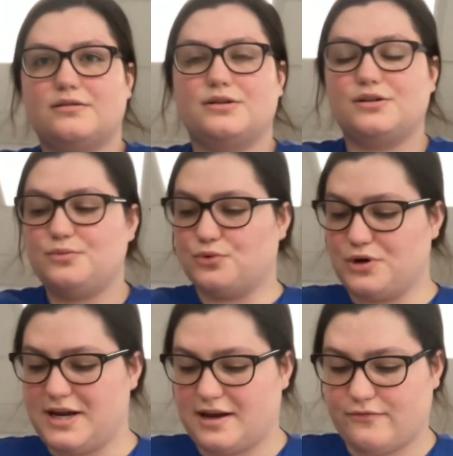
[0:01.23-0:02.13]
Good
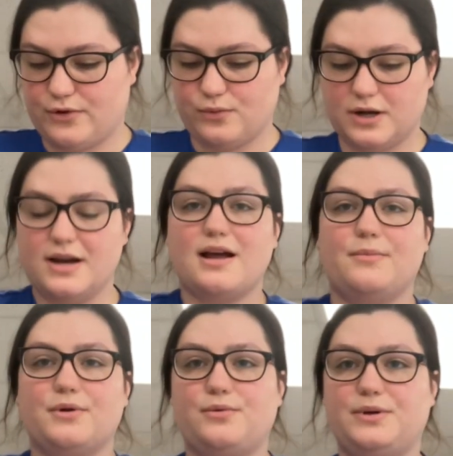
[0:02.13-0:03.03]
morning, everyone. I'm
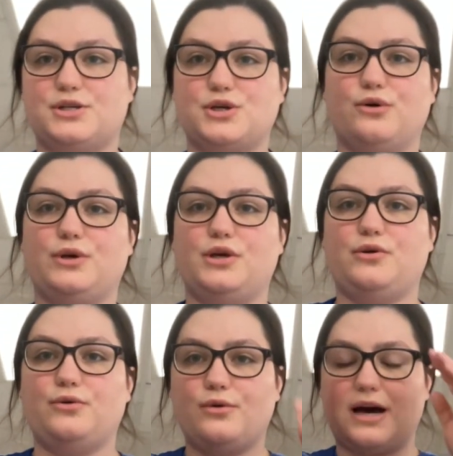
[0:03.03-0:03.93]
going to be showing
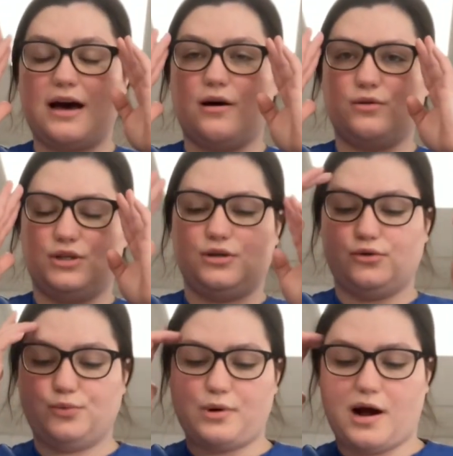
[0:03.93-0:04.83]
you how
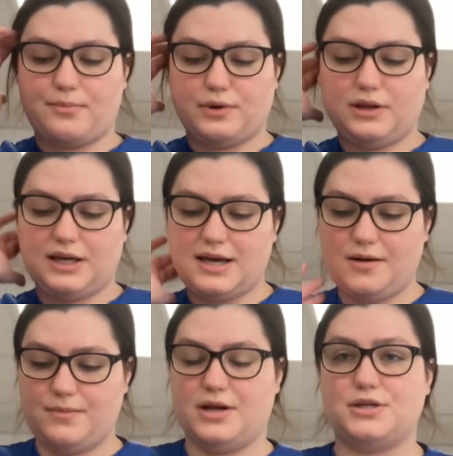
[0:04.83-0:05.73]
to properly
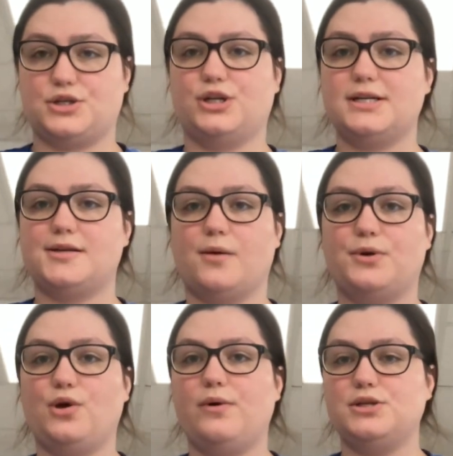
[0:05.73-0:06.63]
administer a
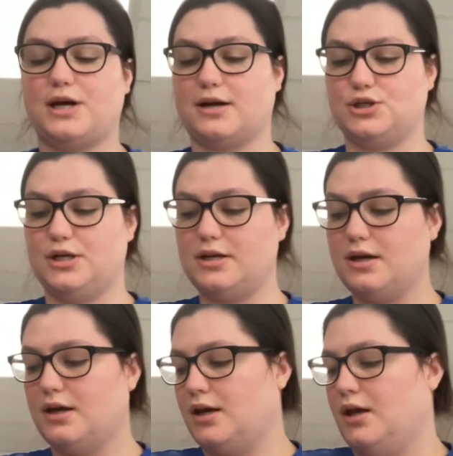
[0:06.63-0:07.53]
sub-Q injection.
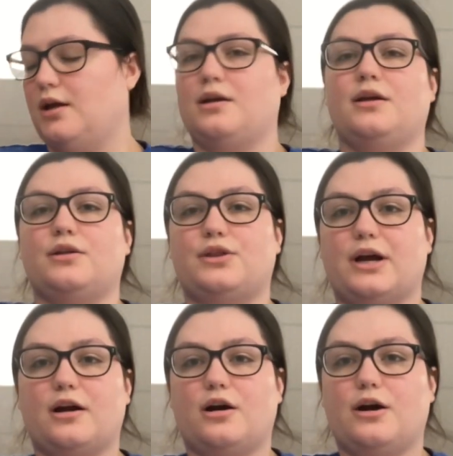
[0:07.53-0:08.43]

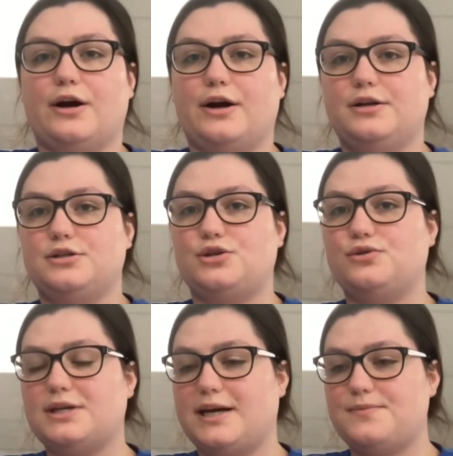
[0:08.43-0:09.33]
There are two
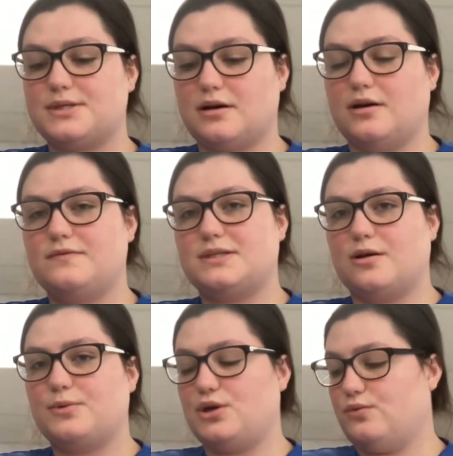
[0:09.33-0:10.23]
types of
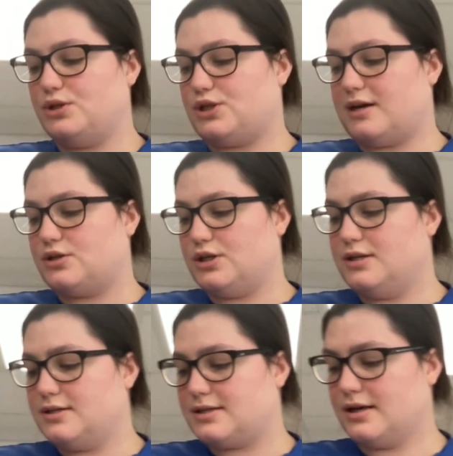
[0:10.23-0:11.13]
sub-Q
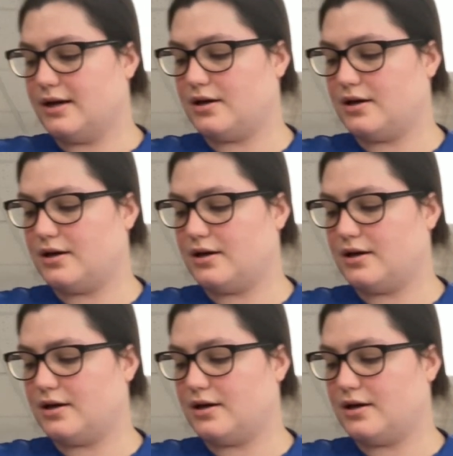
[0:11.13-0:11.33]
injections.